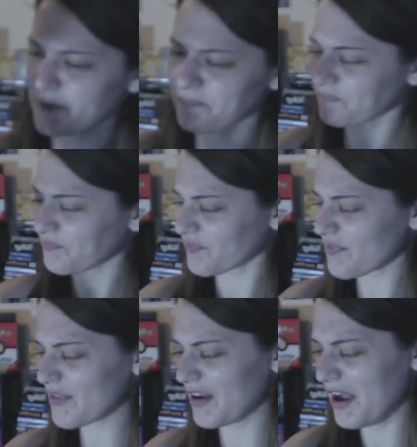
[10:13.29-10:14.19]
And then
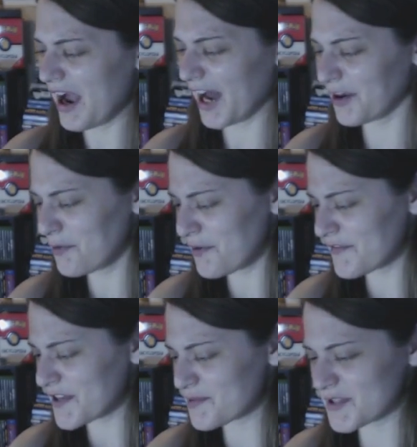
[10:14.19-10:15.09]
I don't
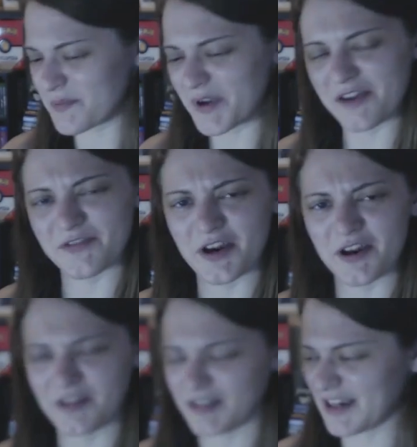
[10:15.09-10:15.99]
know if this was a bit of
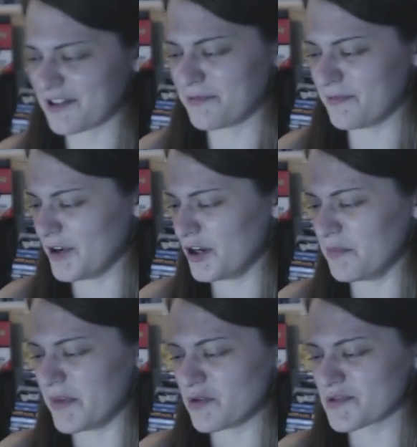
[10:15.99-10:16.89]

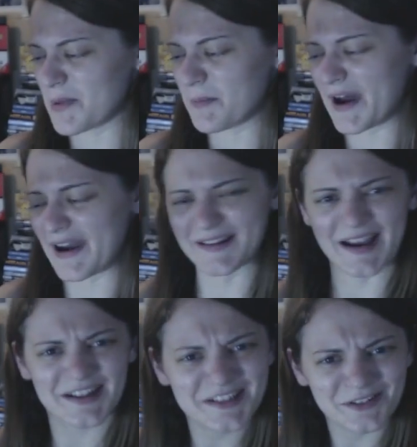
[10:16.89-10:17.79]
an amusement
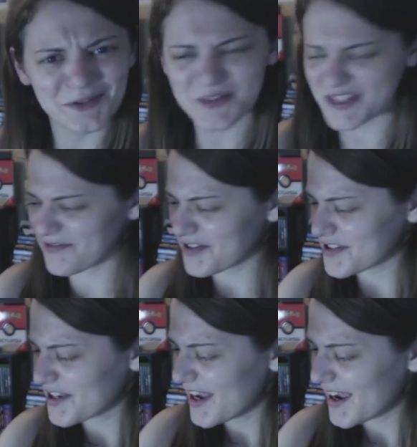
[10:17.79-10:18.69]
park exclusive,
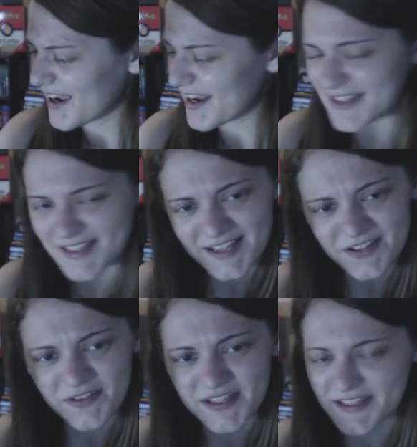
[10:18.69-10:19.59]
because it
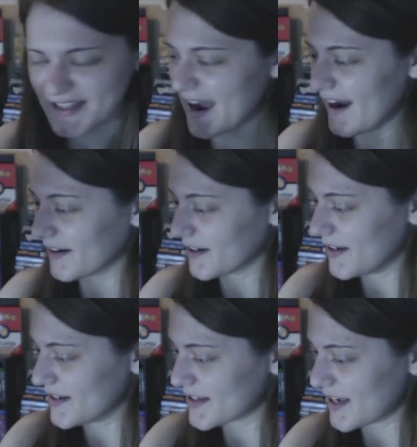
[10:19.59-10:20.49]
says on this tag,
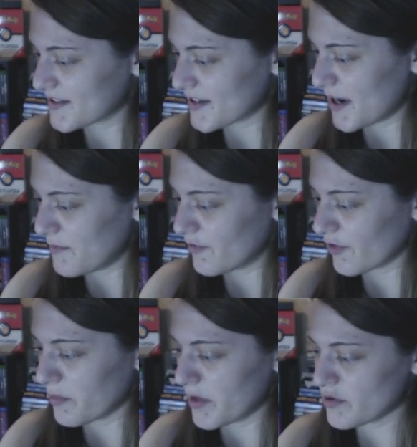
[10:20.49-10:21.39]
it says
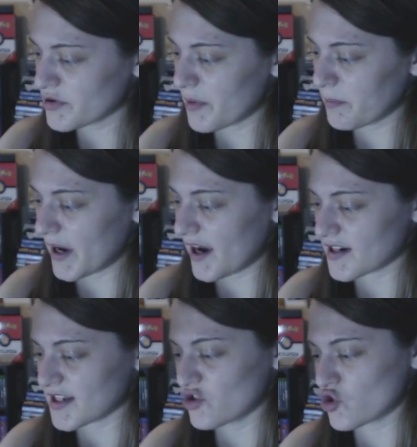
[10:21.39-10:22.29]
for amusement
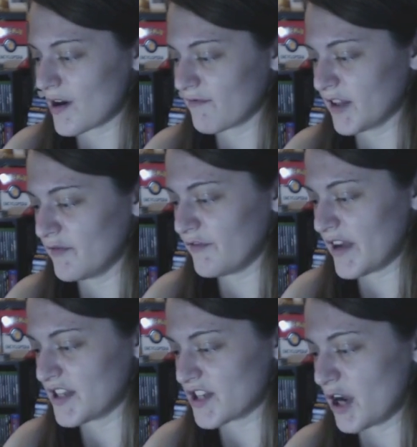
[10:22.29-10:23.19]
parks and travelling
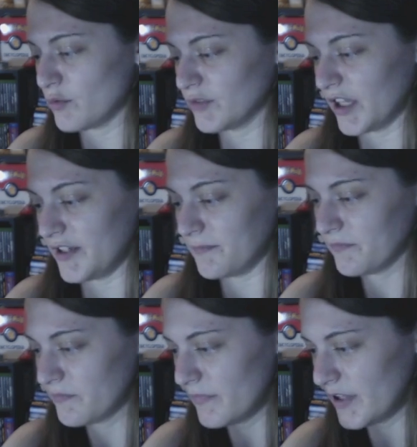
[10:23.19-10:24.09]
fairs only,
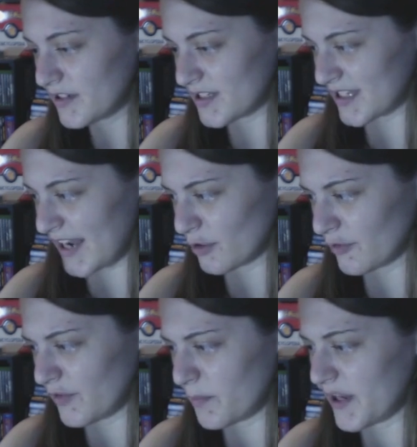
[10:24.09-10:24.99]

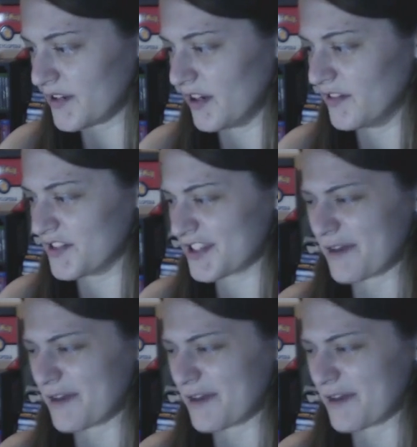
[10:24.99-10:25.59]
sale forbidden.